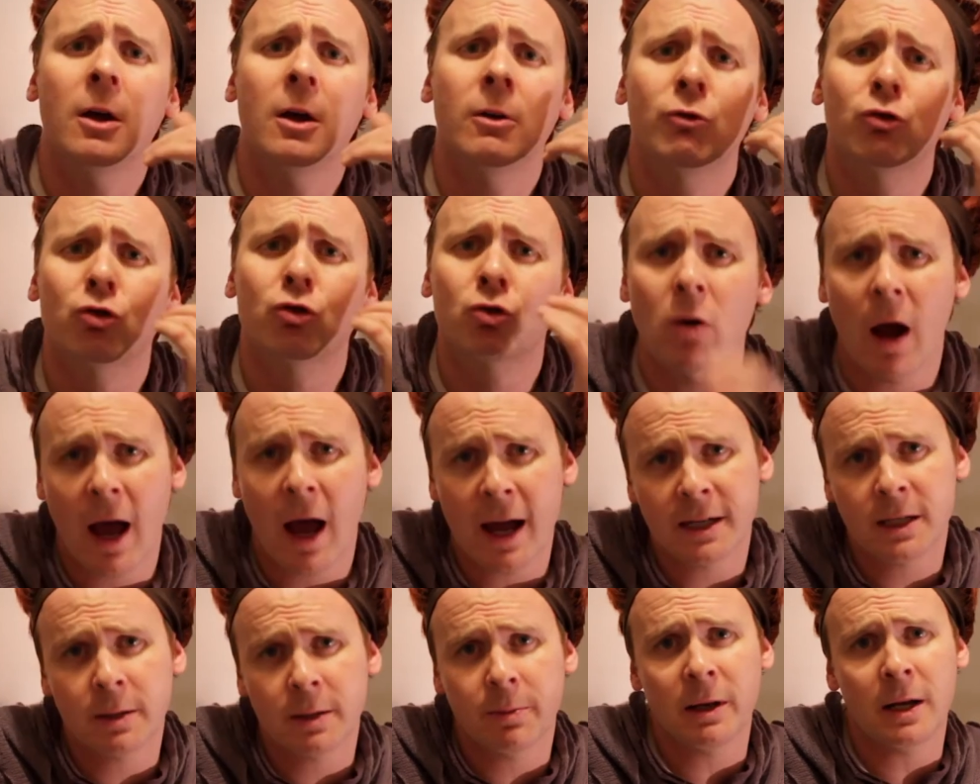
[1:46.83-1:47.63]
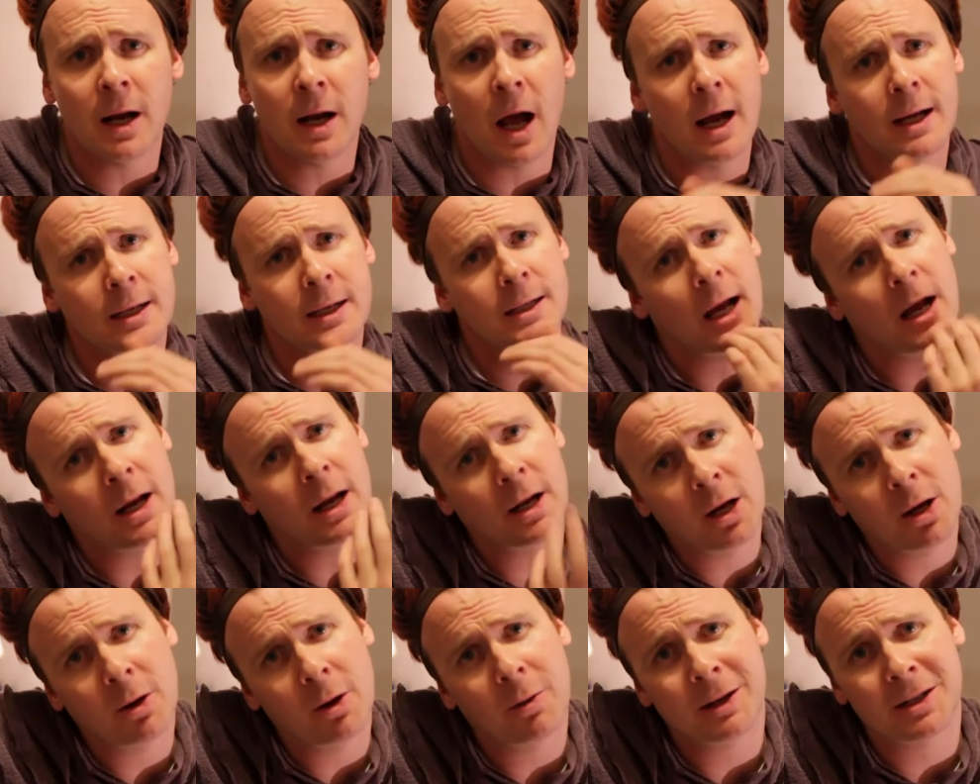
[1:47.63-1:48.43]
Try to be nice. I
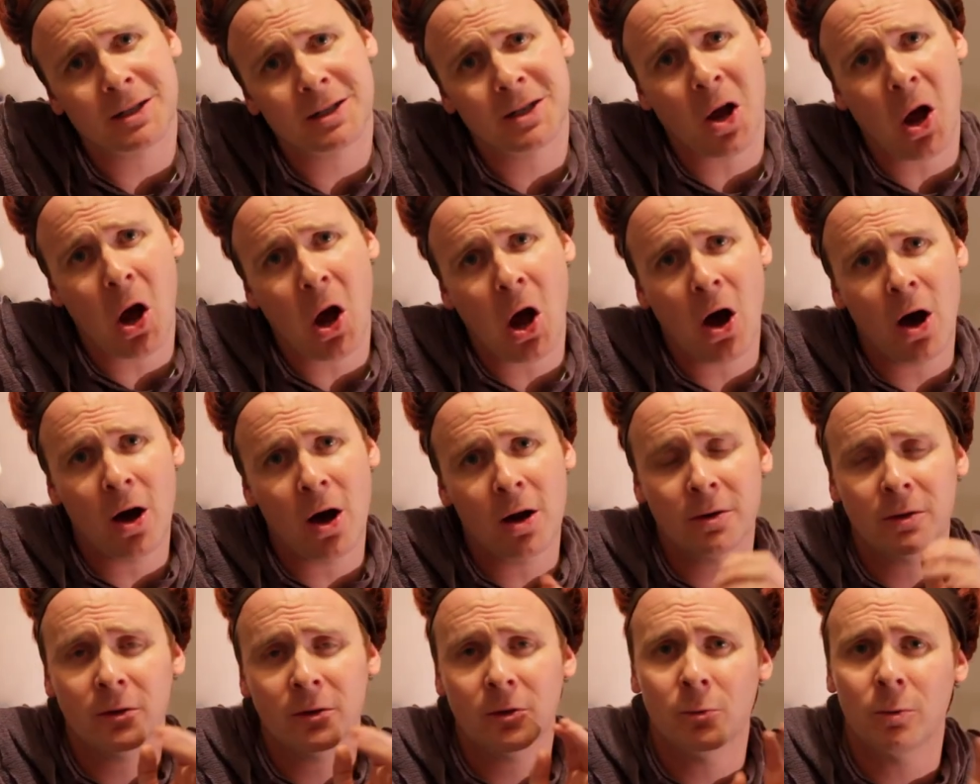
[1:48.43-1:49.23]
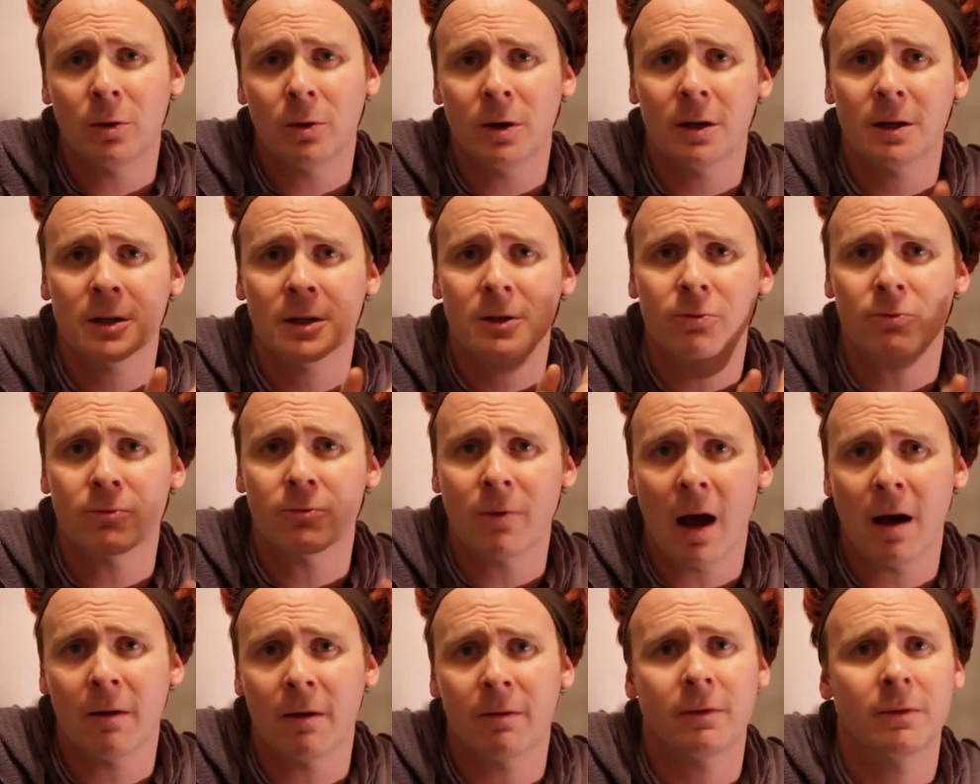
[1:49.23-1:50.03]
know it's hard. The world is
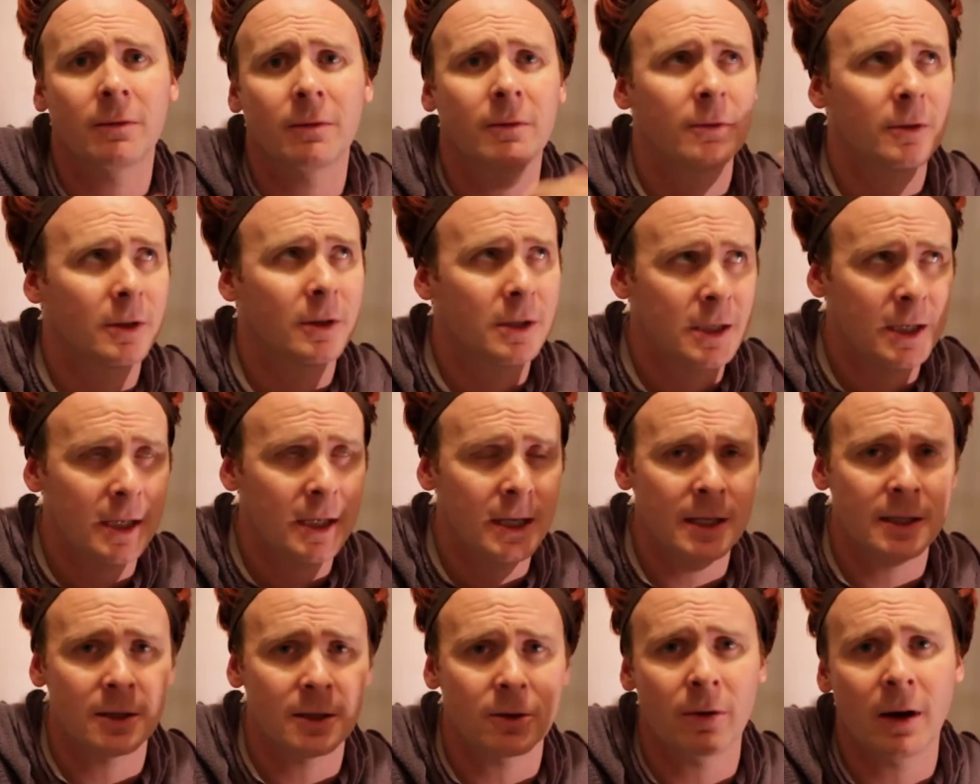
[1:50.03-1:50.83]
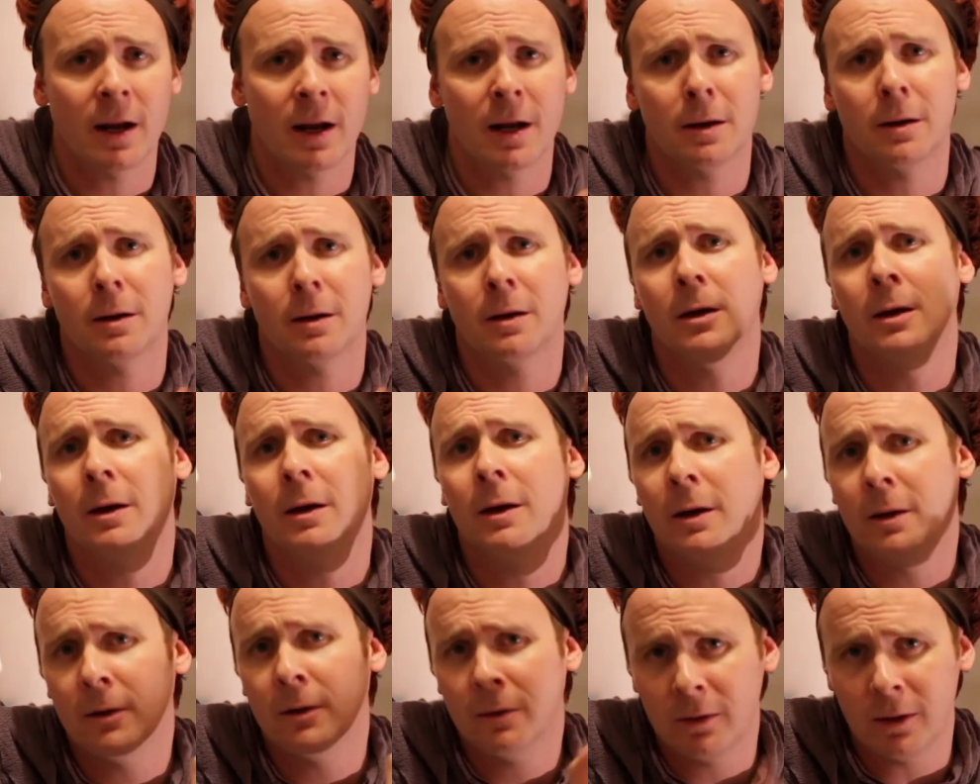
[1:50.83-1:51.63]
rough. The T's are in.
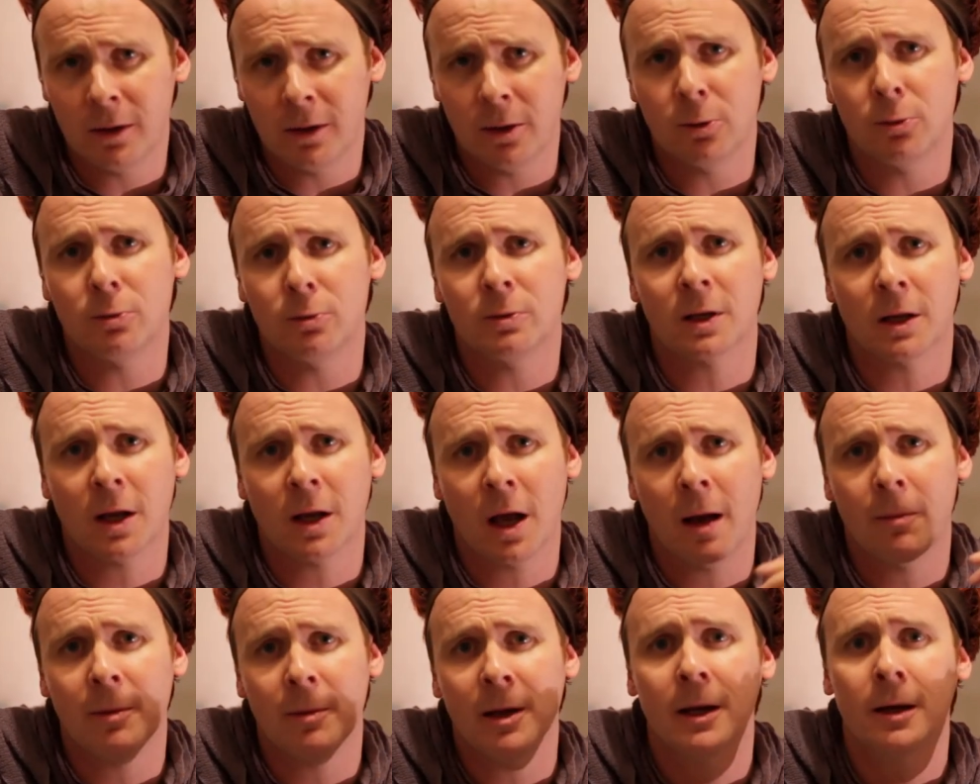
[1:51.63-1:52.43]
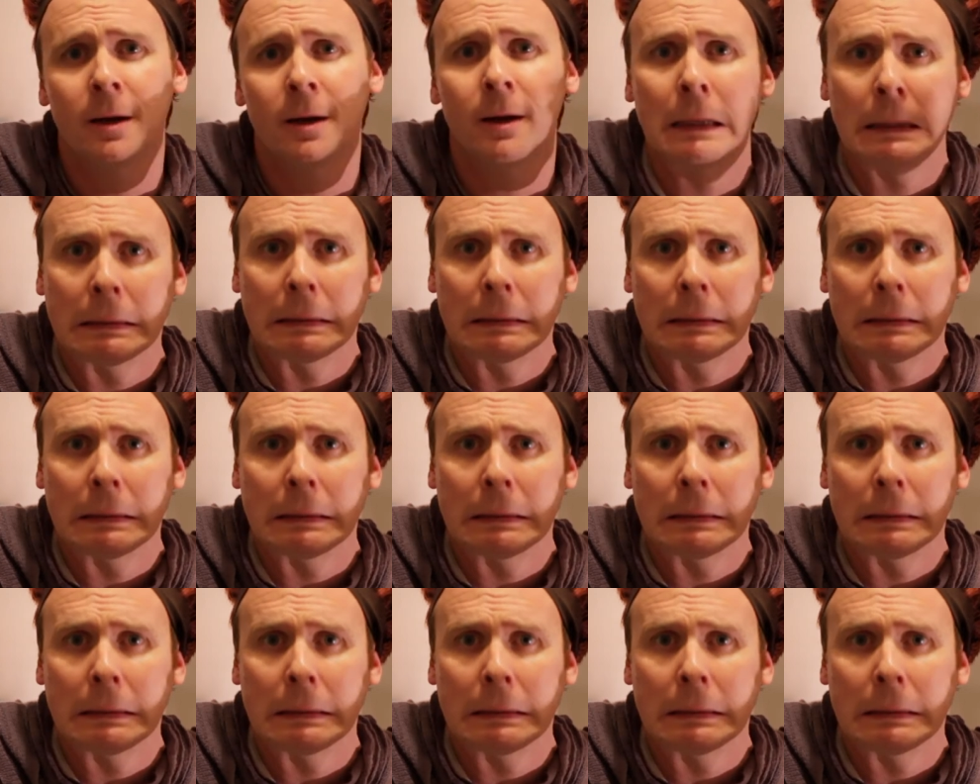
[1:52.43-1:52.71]
The U's are coming.